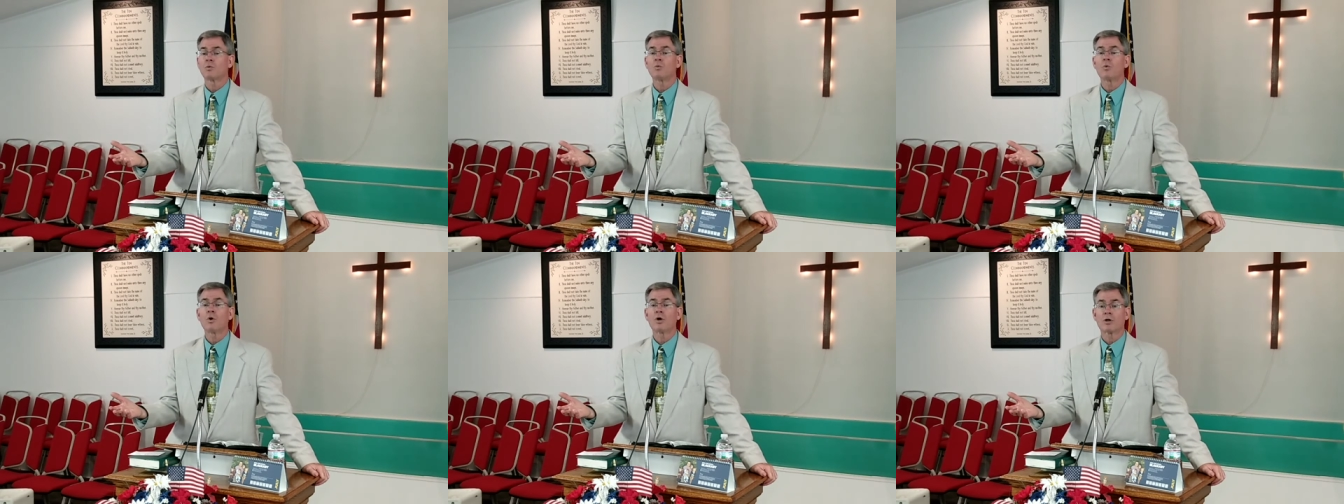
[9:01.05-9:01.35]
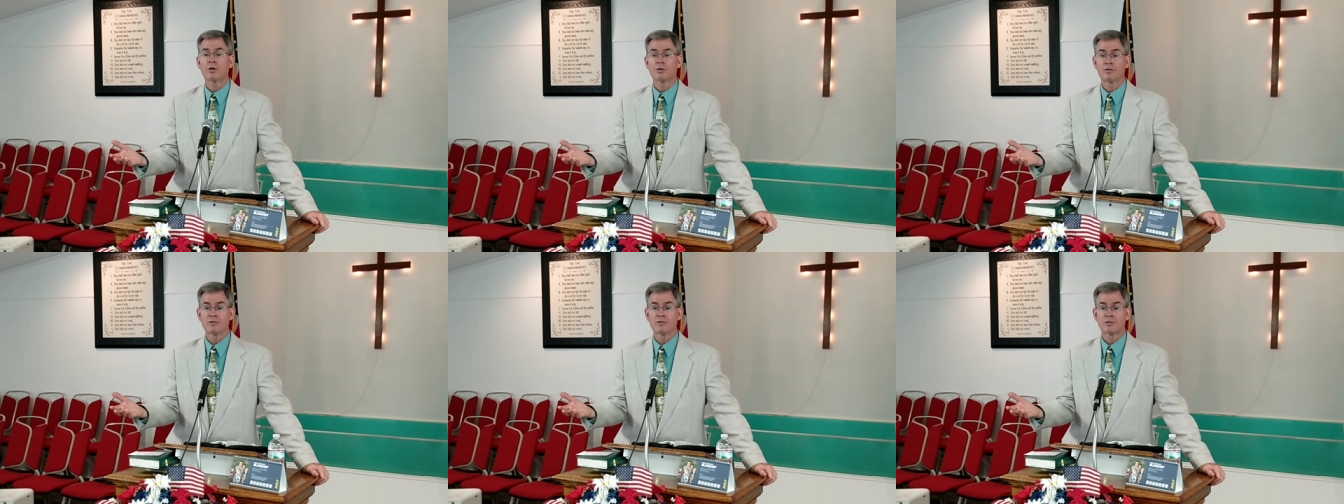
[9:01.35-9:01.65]

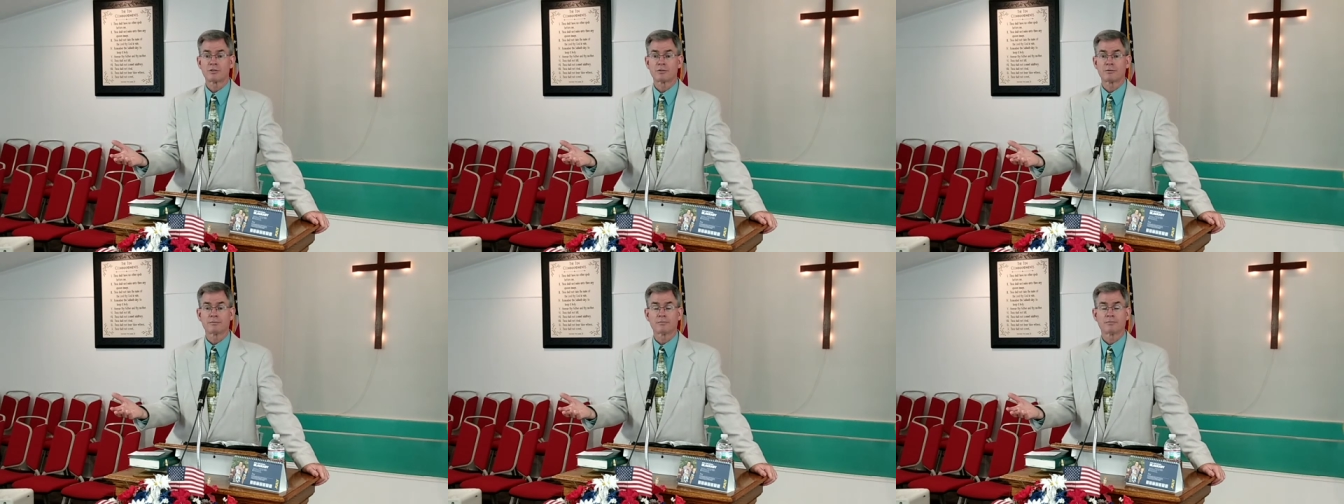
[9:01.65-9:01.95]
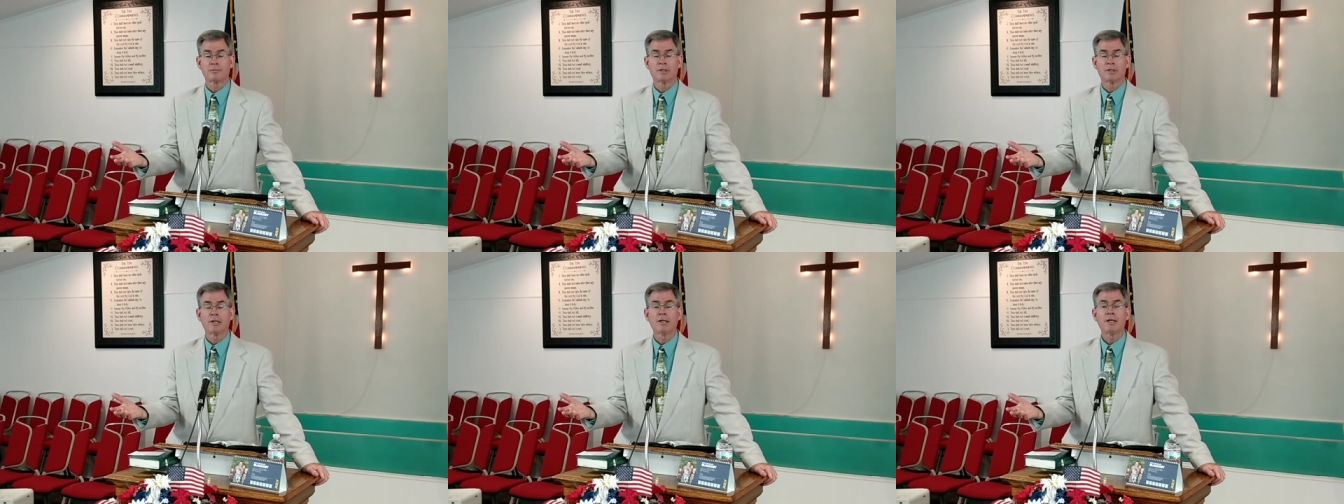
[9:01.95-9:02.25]
Words.
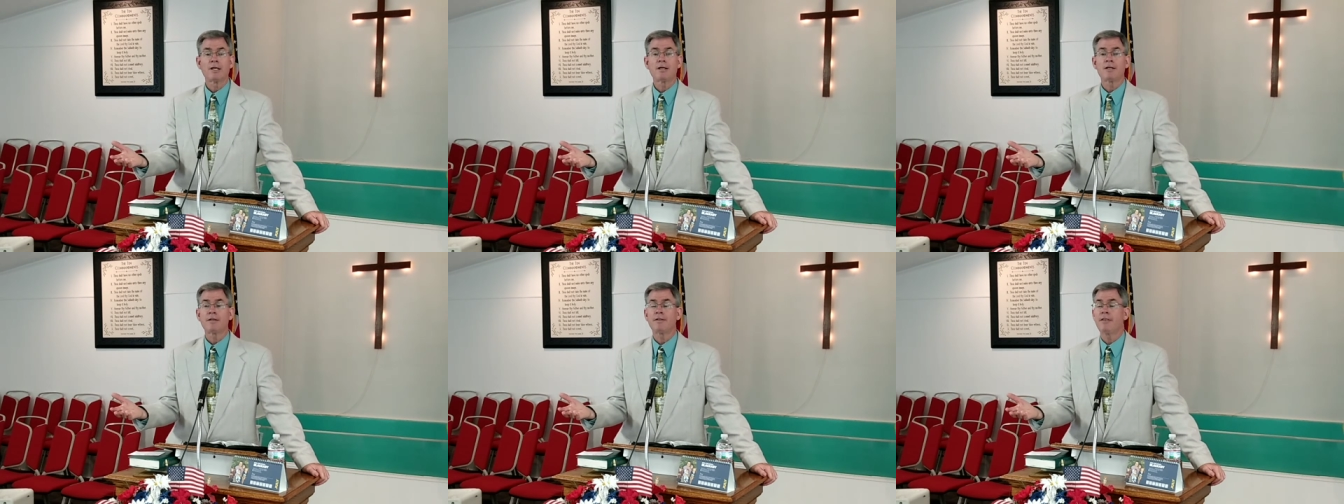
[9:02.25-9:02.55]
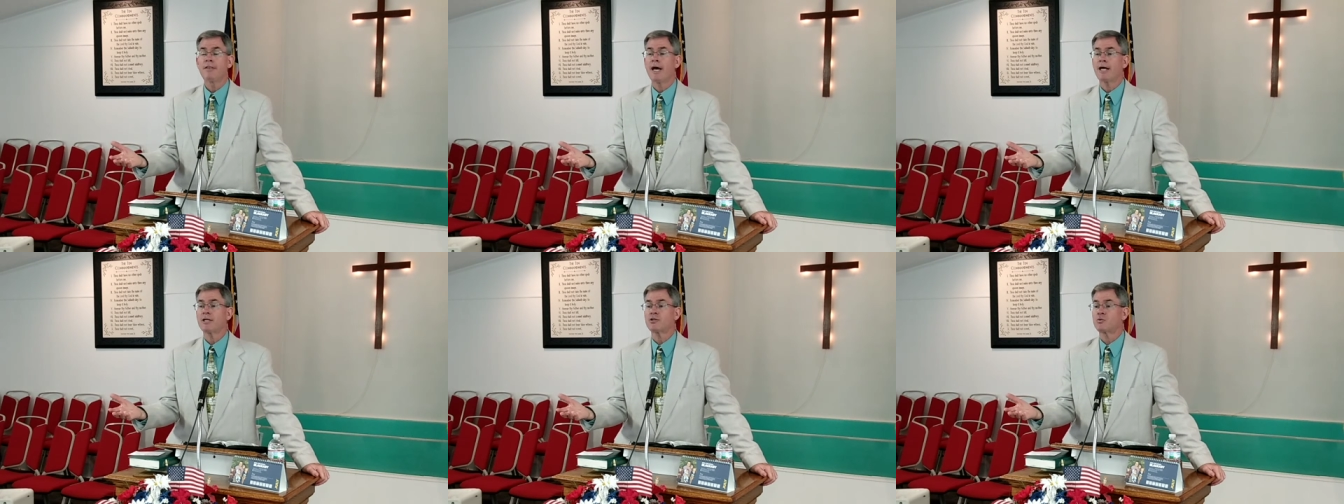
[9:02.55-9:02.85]

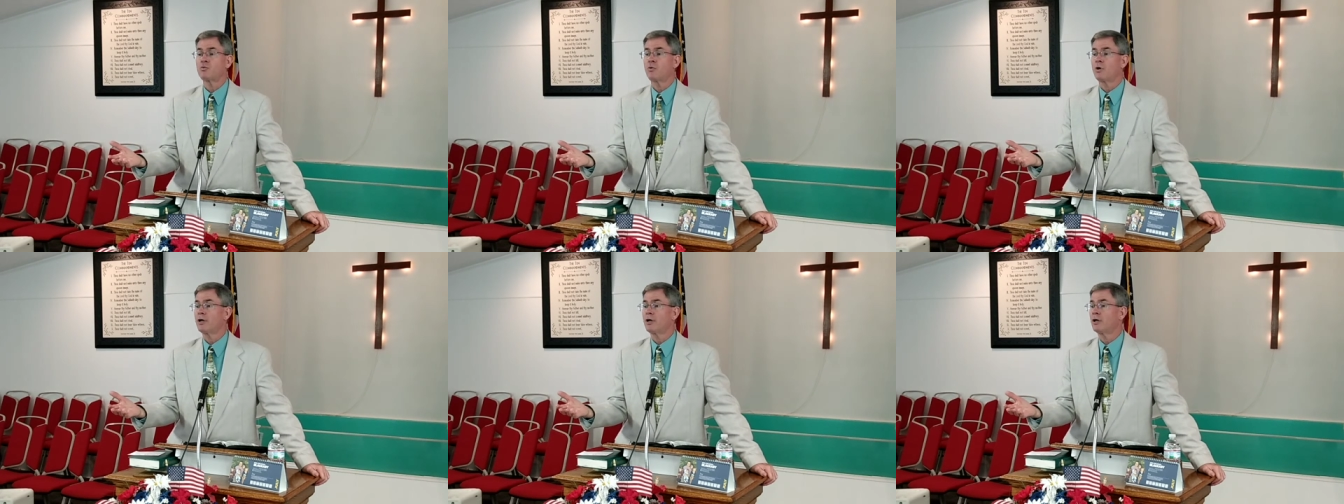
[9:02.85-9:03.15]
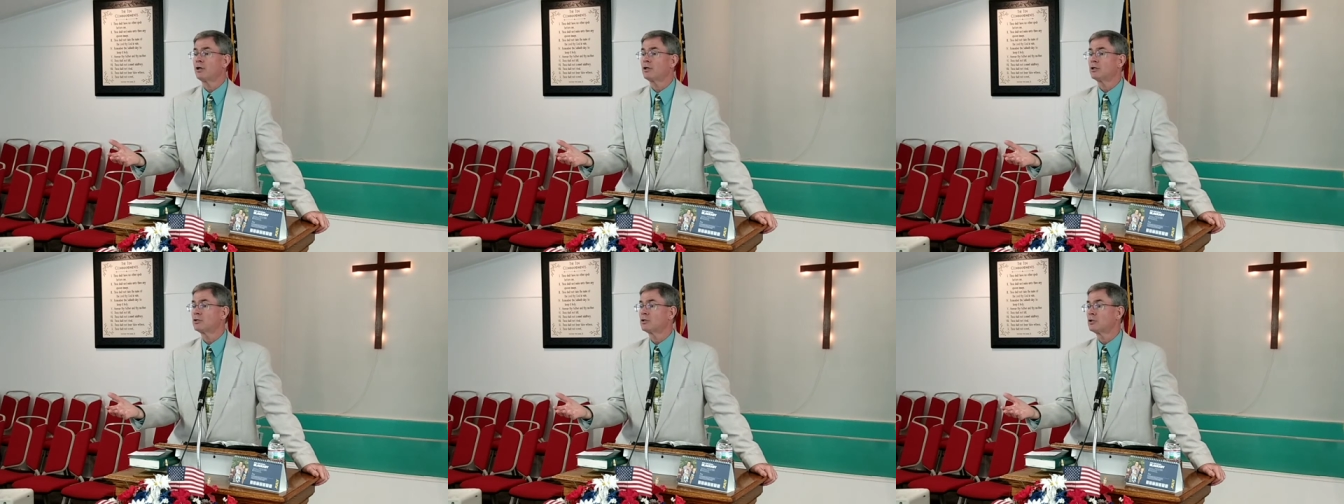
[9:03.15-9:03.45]
And that's where